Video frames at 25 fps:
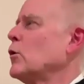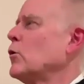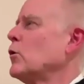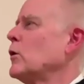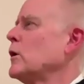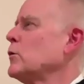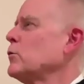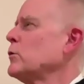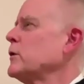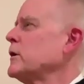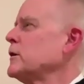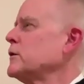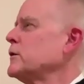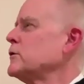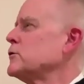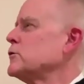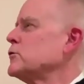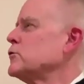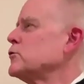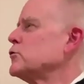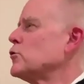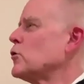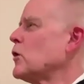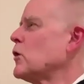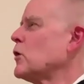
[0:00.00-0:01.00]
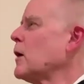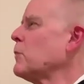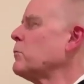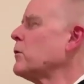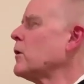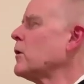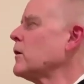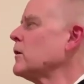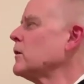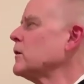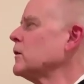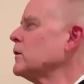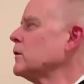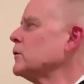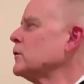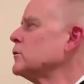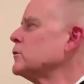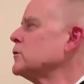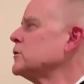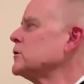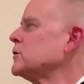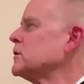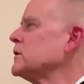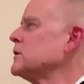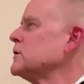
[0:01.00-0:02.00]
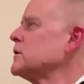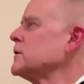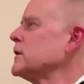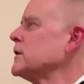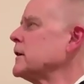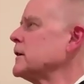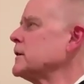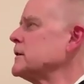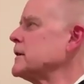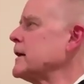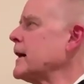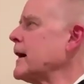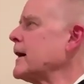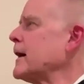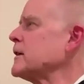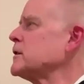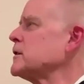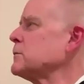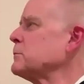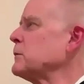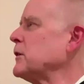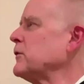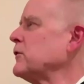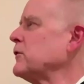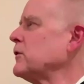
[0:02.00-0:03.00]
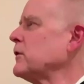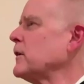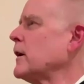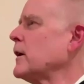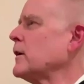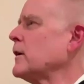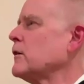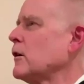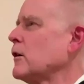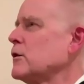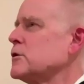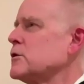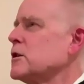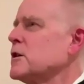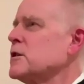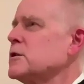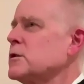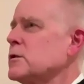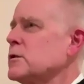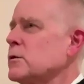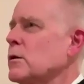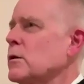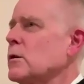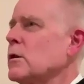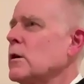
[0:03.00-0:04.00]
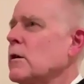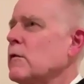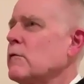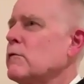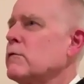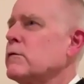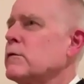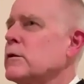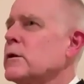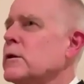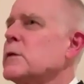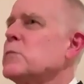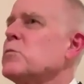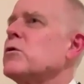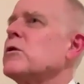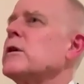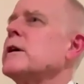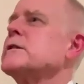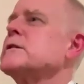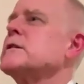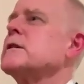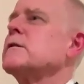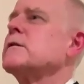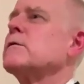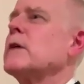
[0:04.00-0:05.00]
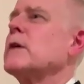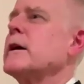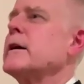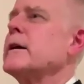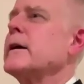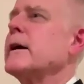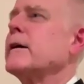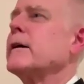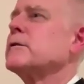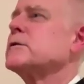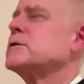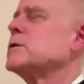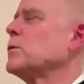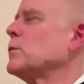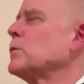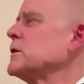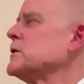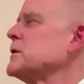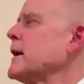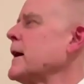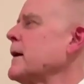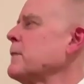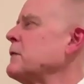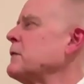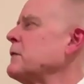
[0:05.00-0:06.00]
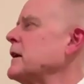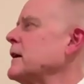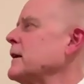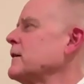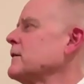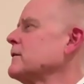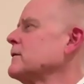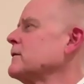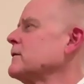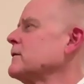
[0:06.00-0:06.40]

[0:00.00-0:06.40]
when we drop our illusions and attachments and are just fully present right now to what's happening.